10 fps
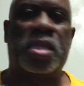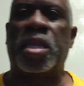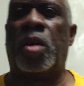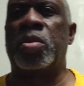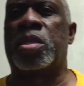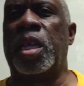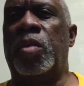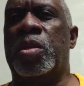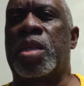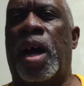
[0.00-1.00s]
those
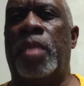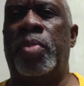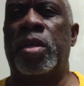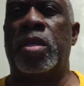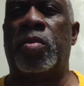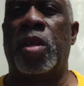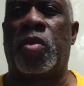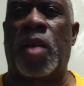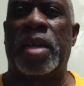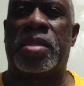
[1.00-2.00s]
things which are above, where
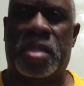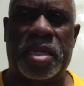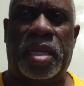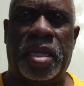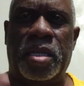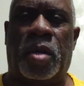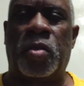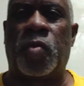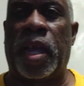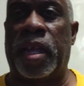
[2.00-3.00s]
Christ sitteth on
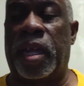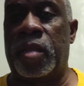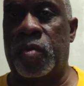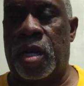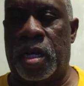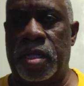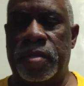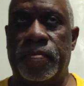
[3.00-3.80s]
the right hand of God.